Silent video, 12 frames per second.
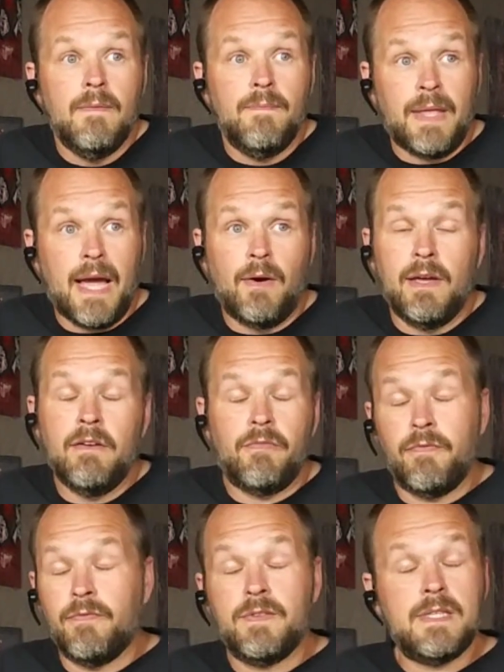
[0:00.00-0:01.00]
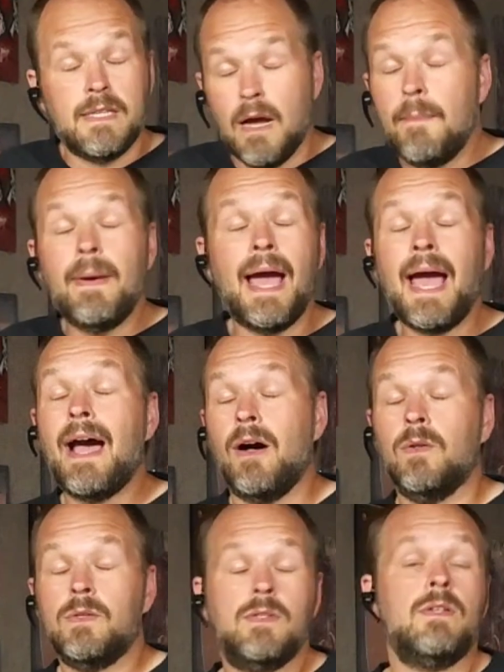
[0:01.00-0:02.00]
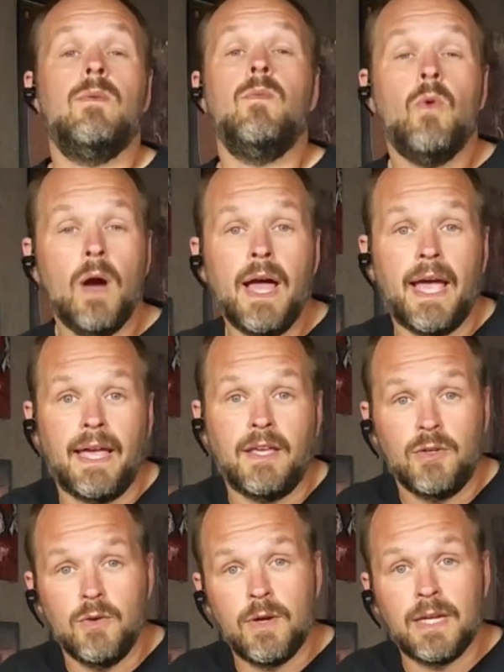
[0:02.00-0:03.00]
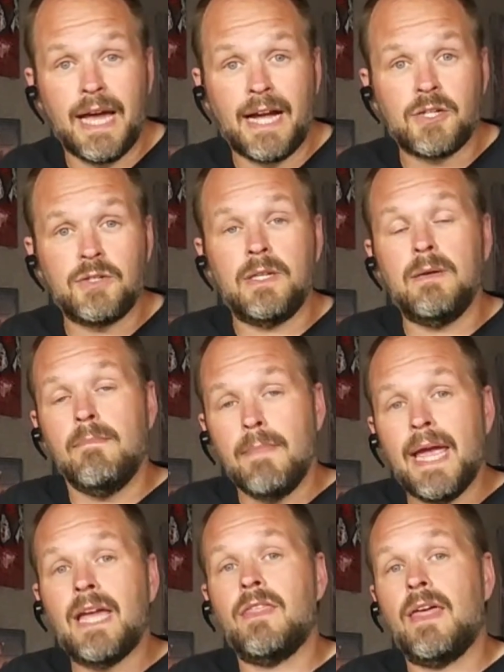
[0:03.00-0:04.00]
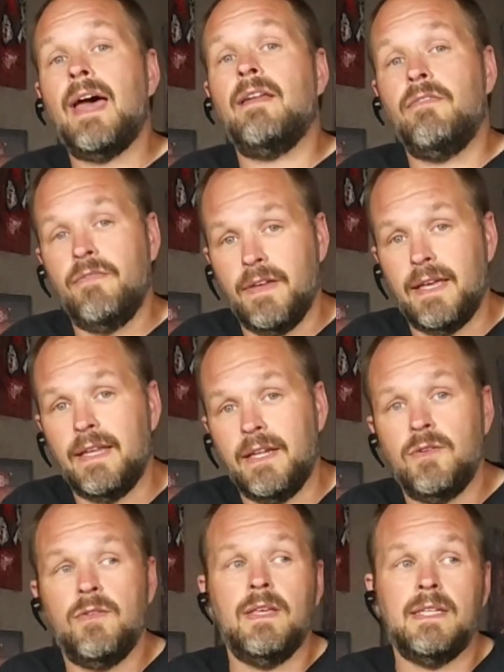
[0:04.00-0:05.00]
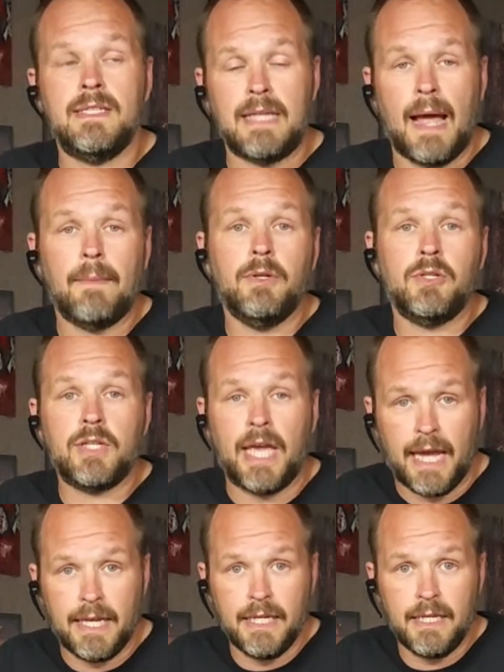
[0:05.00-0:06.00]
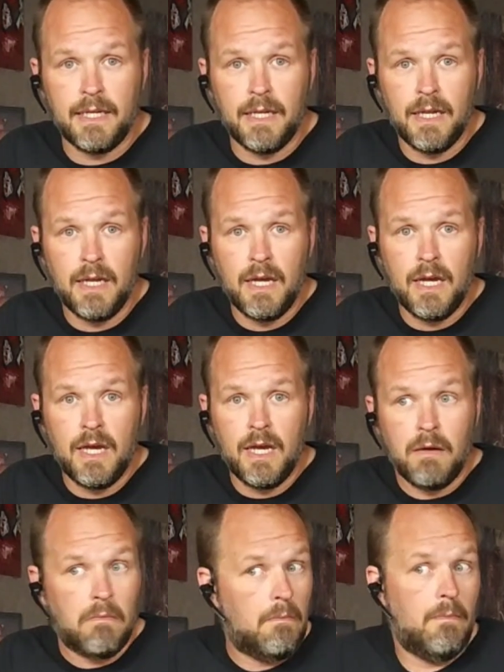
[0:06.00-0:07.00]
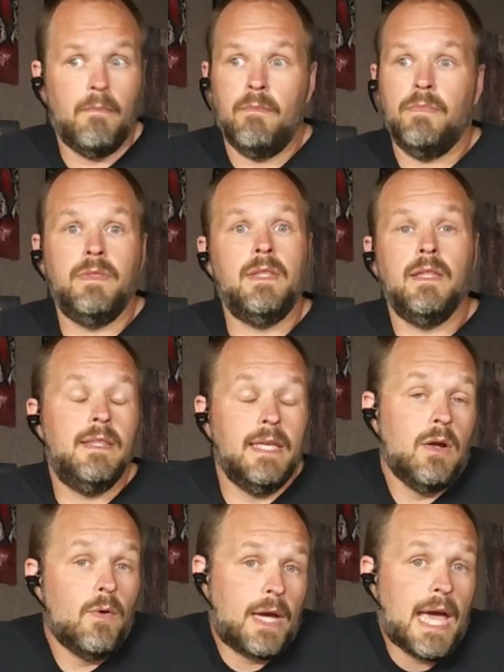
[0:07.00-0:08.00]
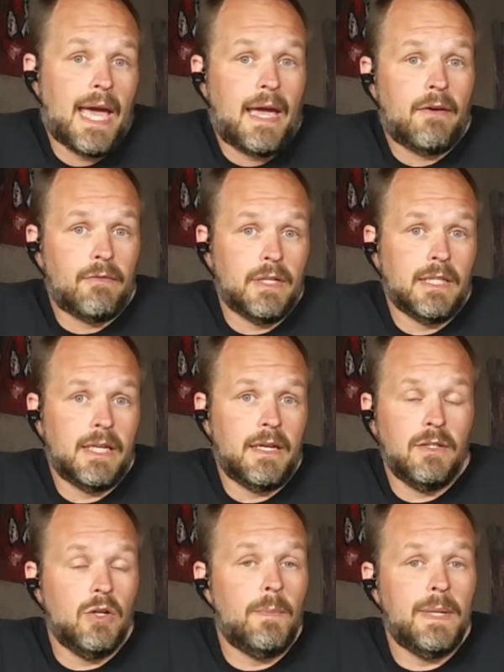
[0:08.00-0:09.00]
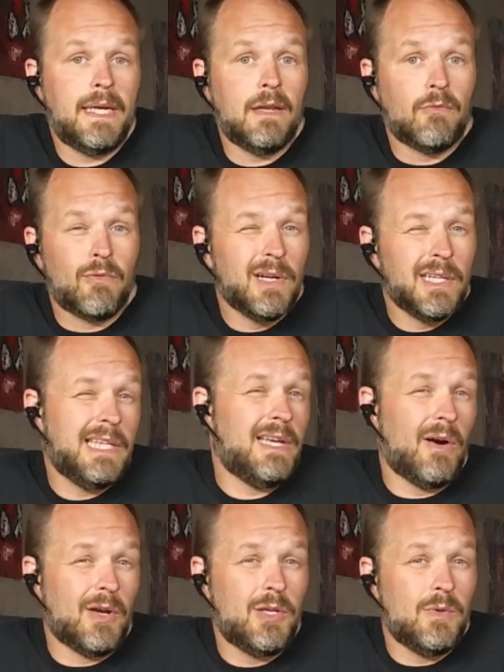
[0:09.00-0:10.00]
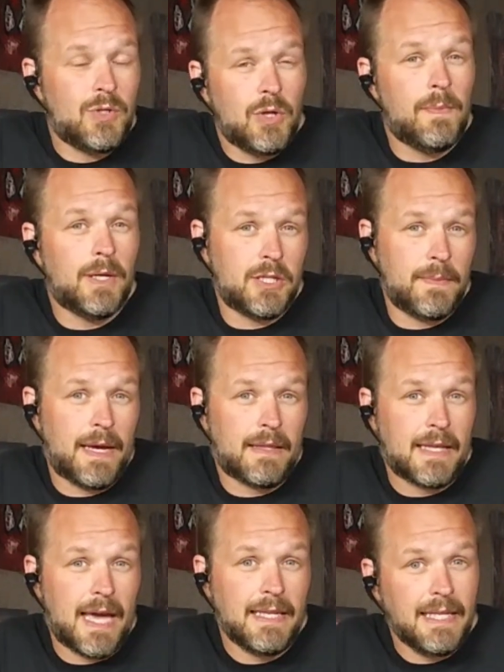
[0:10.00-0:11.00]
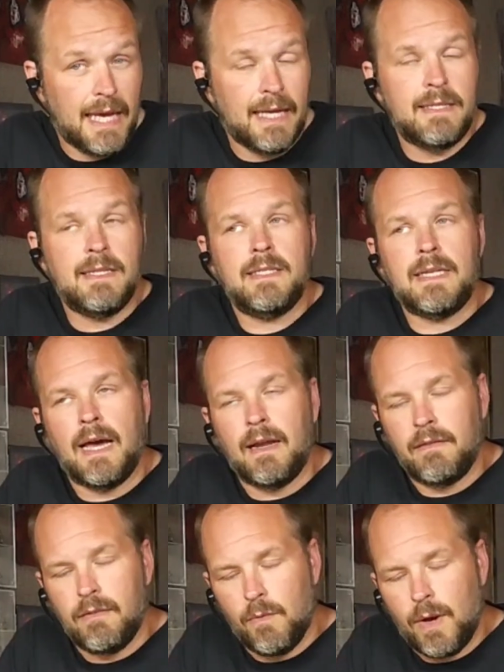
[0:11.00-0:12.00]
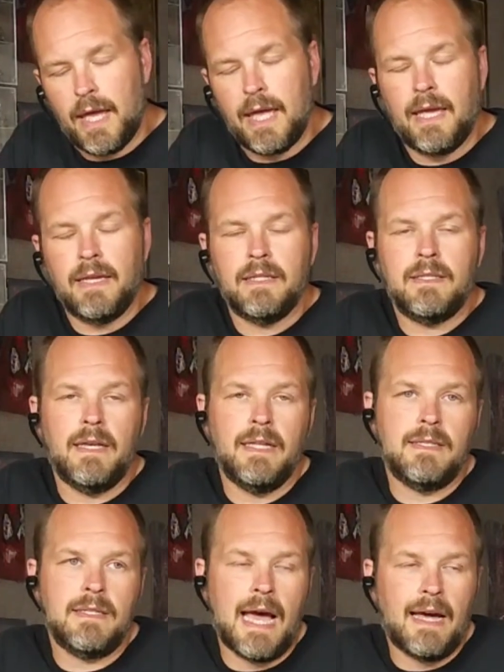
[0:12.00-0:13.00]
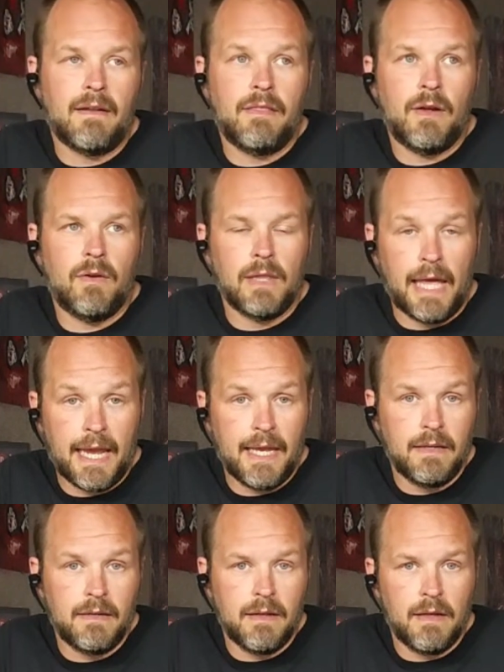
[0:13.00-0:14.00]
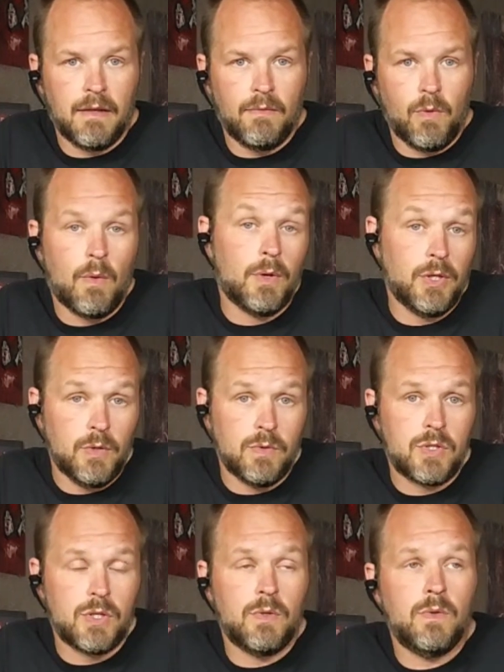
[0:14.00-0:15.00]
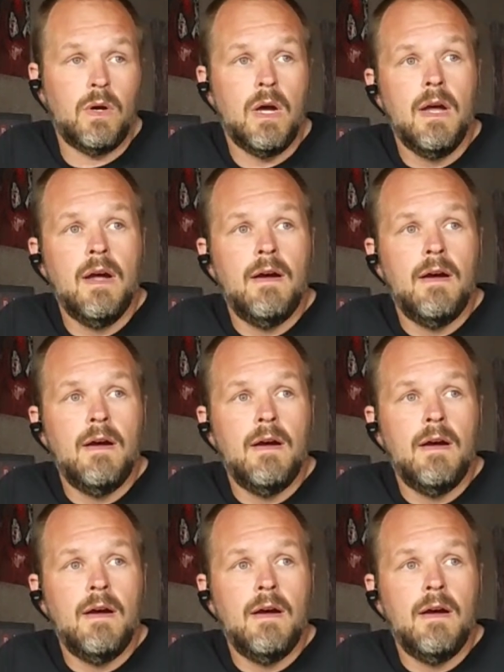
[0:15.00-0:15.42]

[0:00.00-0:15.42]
Now, if somehow, some way, you could actually make that fit into the established canon, then okay, really, nobody can really argue too much about that. Yes, it's out of the way and it's out of their lane, what we're used to,